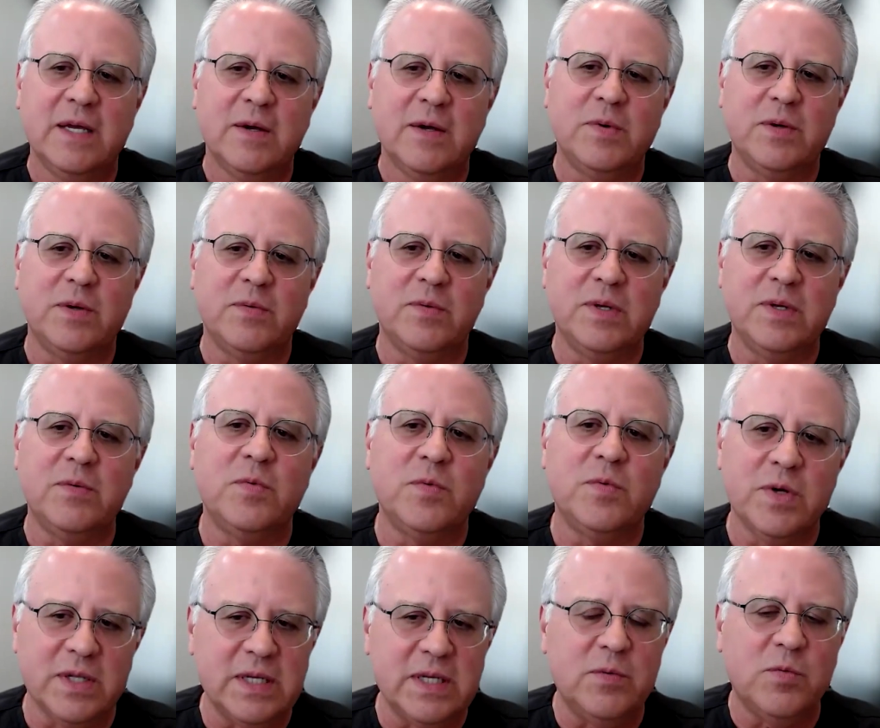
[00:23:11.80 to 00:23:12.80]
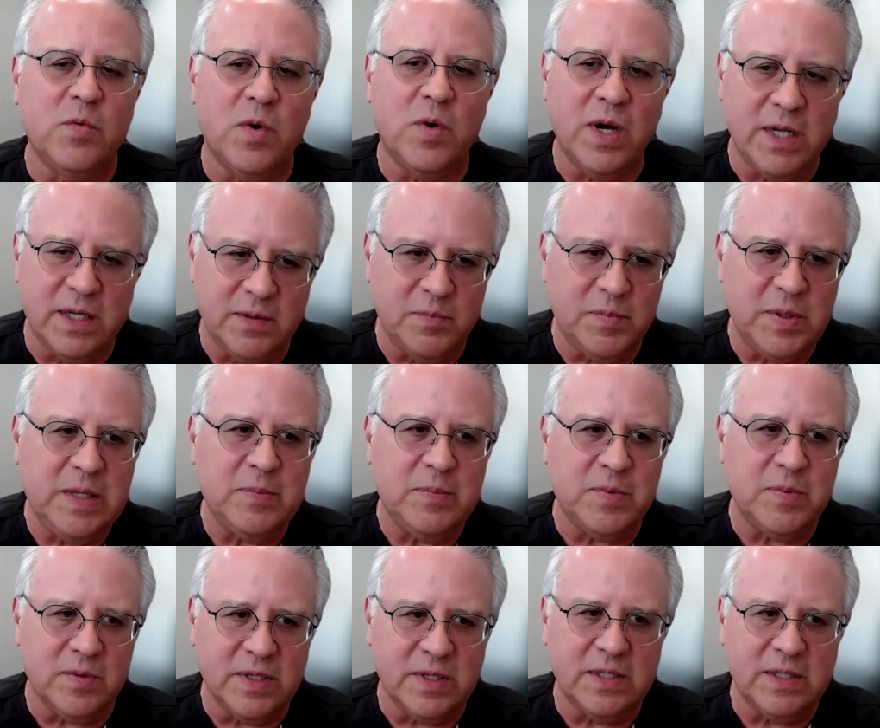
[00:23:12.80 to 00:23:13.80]
We really want
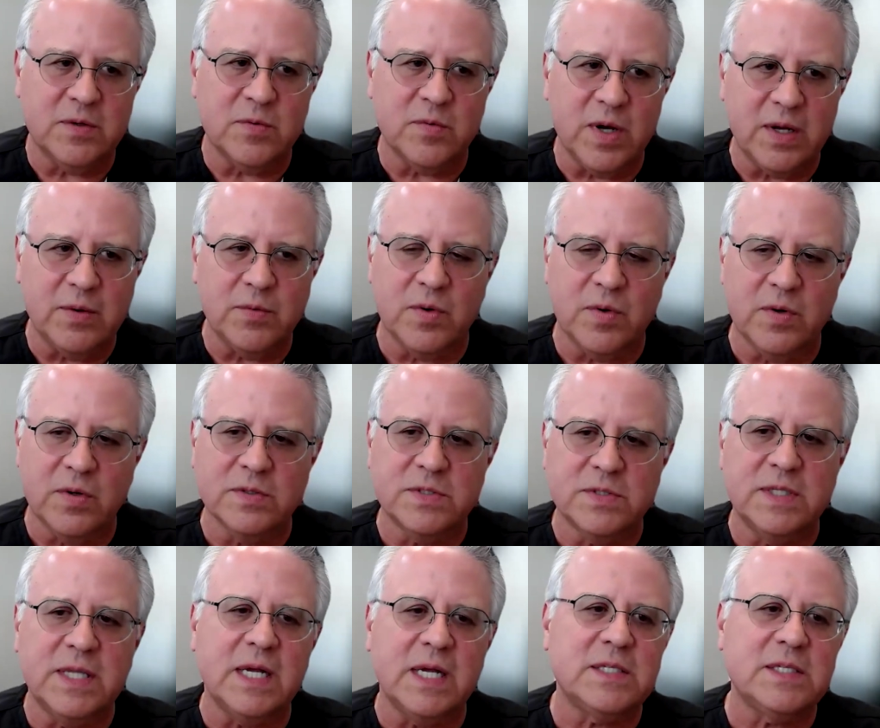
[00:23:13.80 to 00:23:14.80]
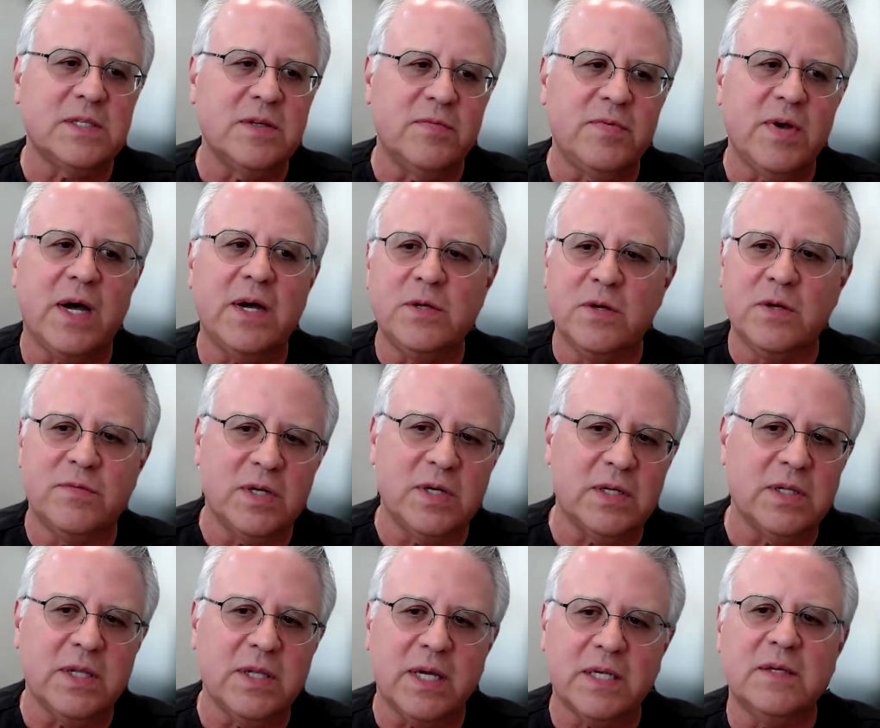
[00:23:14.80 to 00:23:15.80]
people in the right roles. And that's the value of the
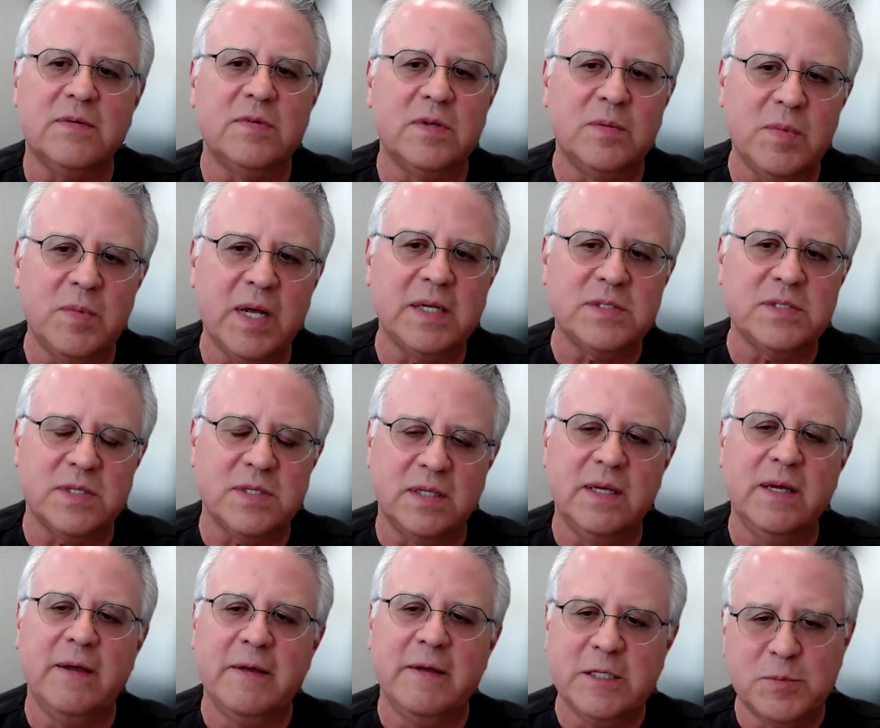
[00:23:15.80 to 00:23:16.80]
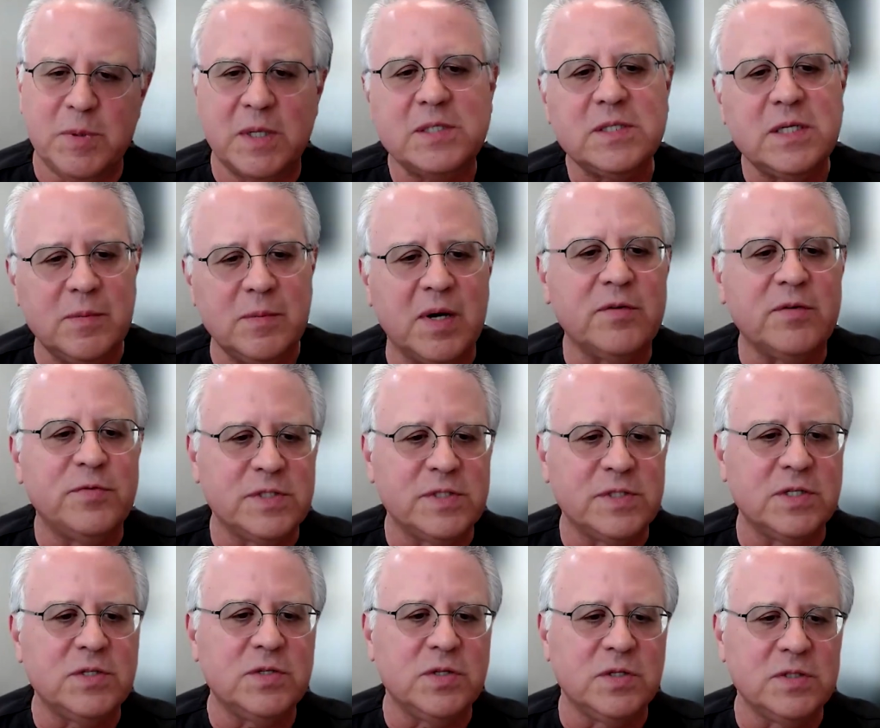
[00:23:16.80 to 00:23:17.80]
collective in medicine, especially among
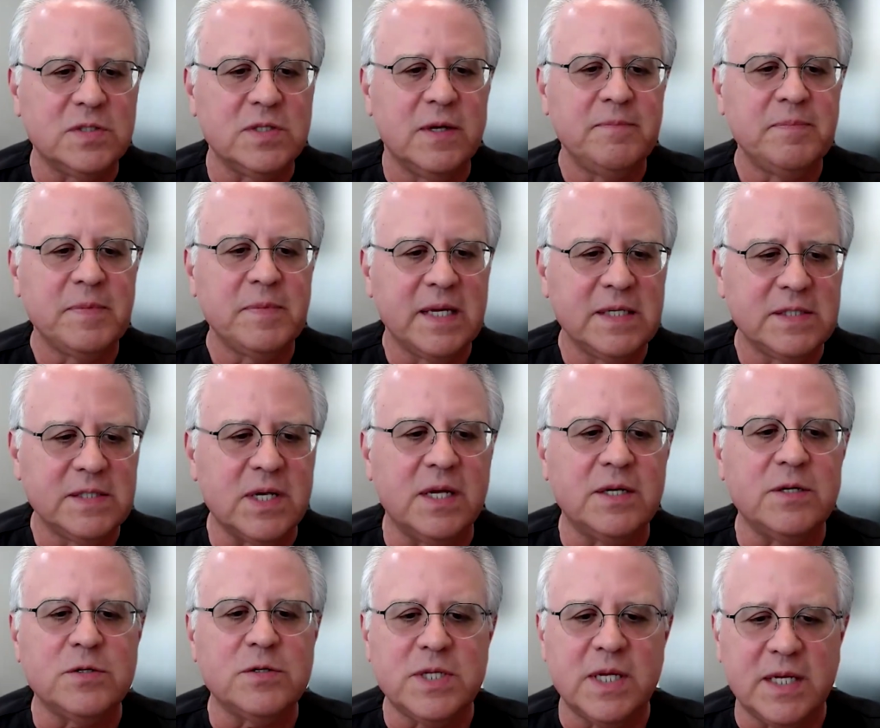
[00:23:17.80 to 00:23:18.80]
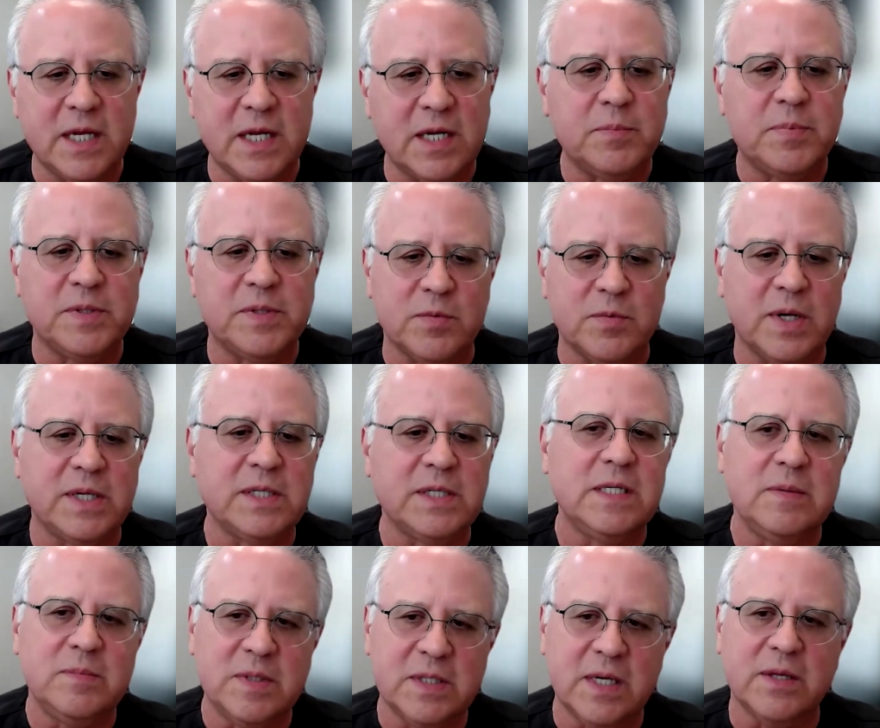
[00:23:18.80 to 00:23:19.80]
physicians, is to understand how to put the right
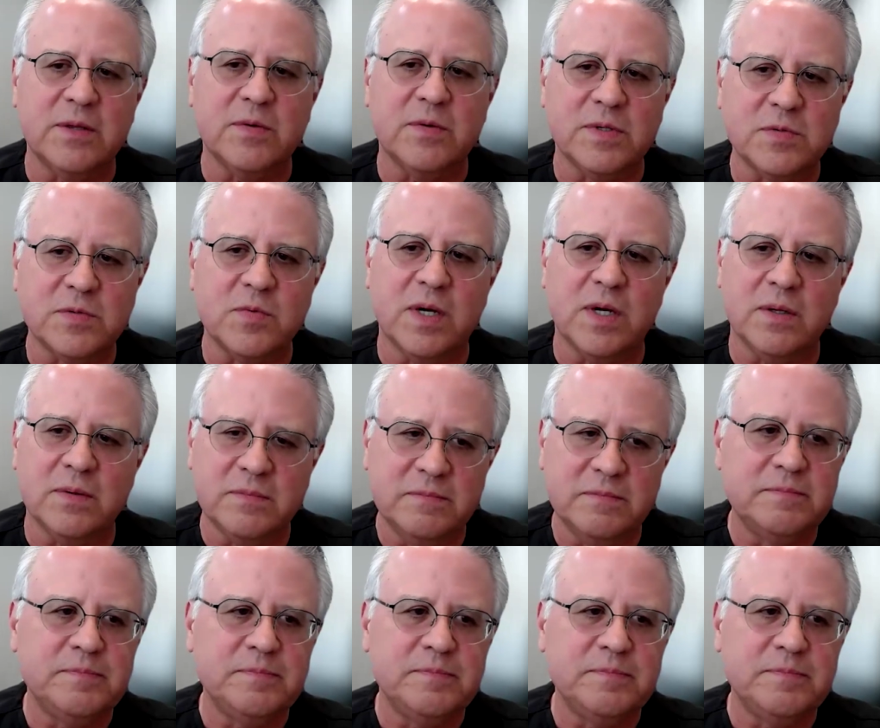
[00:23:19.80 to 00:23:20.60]
team together as well.